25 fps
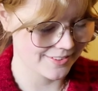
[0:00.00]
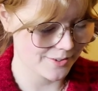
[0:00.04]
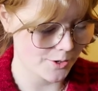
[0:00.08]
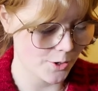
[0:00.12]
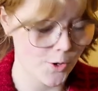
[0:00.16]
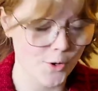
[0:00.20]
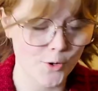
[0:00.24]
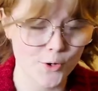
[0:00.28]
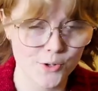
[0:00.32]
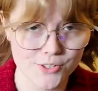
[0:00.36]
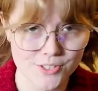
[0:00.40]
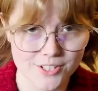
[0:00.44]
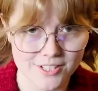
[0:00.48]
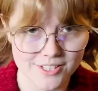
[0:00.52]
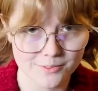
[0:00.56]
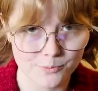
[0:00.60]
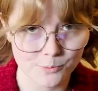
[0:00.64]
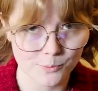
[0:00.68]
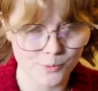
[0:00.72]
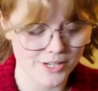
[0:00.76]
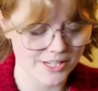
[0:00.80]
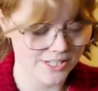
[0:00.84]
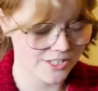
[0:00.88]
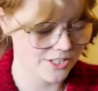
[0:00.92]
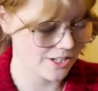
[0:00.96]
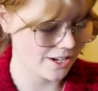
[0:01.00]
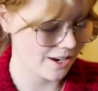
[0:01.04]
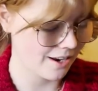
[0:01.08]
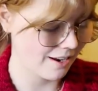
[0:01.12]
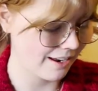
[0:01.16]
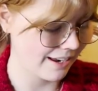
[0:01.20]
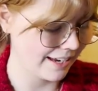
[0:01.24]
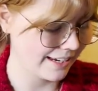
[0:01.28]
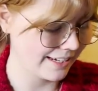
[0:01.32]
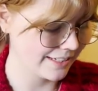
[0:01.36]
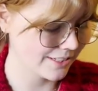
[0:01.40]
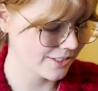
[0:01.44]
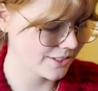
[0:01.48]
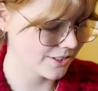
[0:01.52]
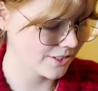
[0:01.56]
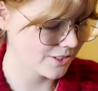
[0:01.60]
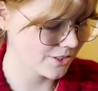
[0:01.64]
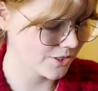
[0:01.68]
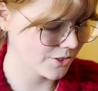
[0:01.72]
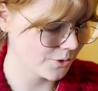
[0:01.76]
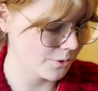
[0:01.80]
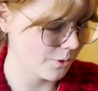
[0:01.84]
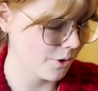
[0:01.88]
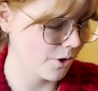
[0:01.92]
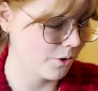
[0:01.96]
hood, which I
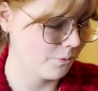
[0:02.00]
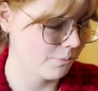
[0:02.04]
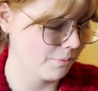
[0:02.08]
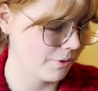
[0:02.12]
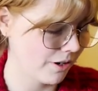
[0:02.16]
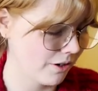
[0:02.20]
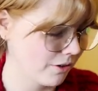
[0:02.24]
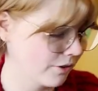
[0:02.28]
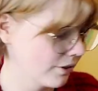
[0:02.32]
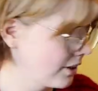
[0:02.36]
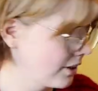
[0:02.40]
do hope I'll